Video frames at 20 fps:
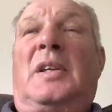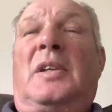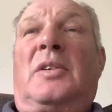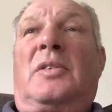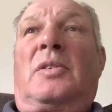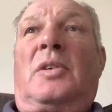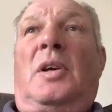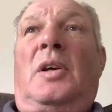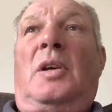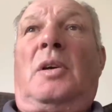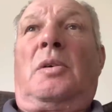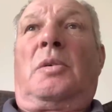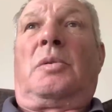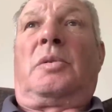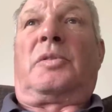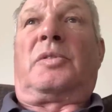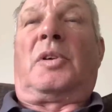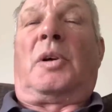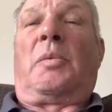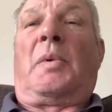So
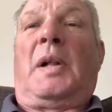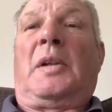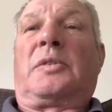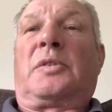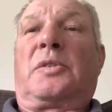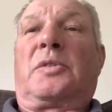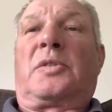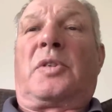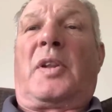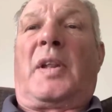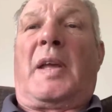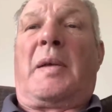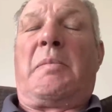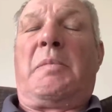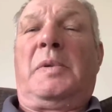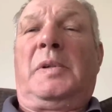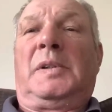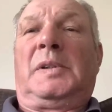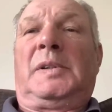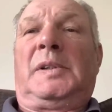well done to
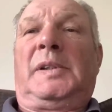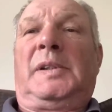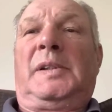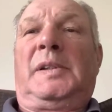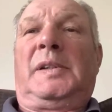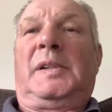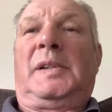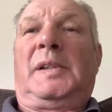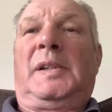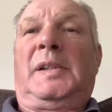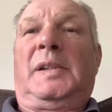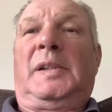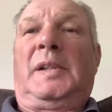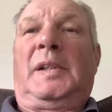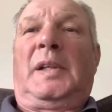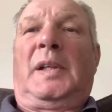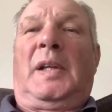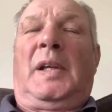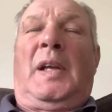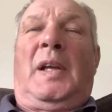them. And
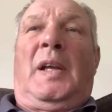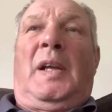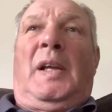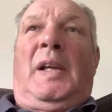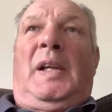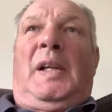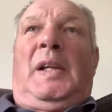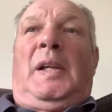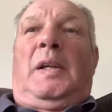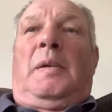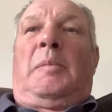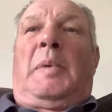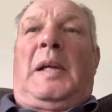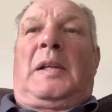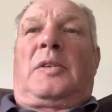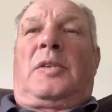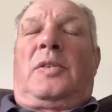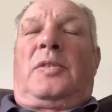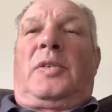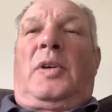
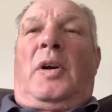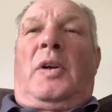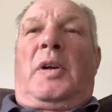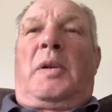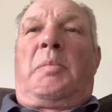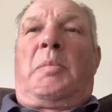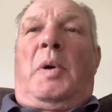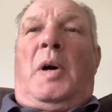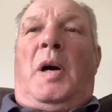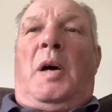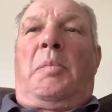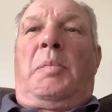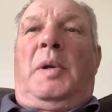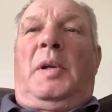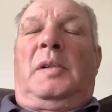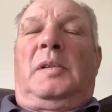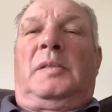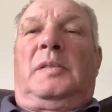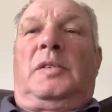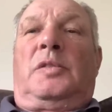back to drawing board.
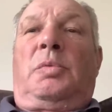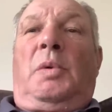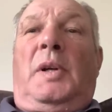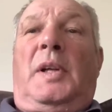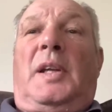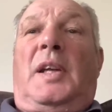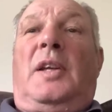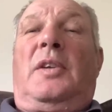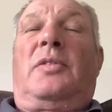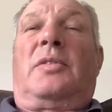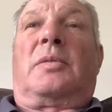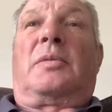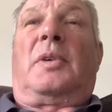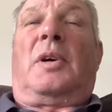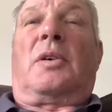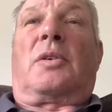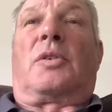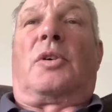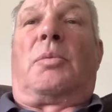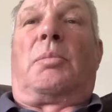But it's what it is. I'm
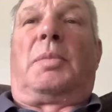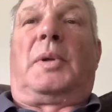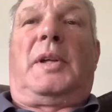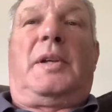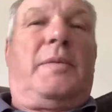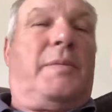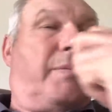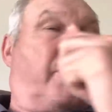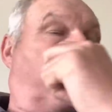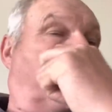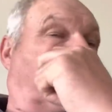not grumbling.